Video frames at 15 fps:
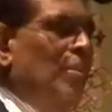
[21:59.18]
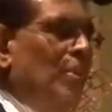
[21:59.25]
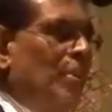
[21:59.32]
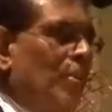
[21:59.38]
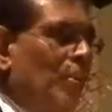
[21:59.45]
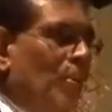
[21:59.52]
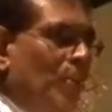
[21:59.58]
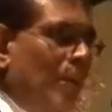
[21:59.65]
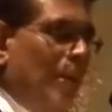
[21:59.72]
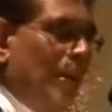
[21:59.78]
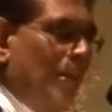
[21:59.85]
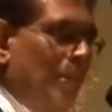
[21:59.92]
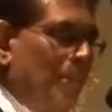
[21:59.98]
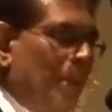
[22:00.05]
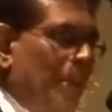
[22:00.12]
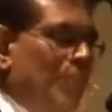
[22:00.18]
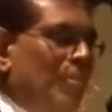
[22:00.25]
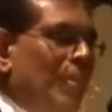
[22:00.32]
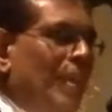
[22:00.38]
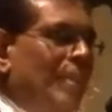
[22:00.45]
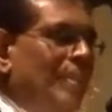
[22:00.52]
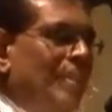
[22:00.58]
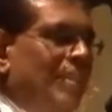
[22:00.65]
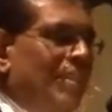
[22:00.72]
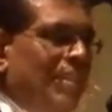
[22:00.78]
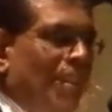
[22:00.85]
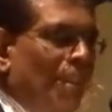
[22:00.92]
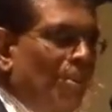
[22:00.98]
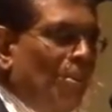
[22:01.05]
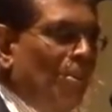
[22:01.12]
with all our batchmates
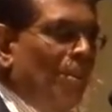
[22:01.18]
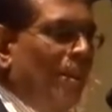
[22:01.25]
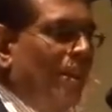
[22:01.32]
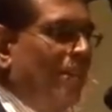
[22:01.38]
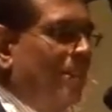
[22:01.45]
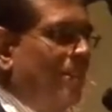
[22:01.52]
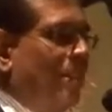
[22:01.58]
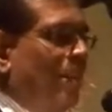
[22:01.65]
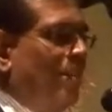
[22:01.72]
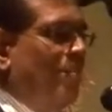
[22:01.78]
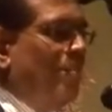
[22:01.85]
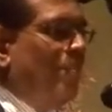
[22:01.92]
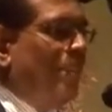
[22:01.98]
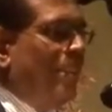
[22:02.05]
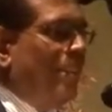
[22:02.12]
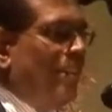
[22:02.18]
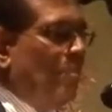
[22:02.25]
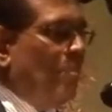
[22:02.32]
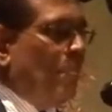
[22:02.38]
and all our staff together.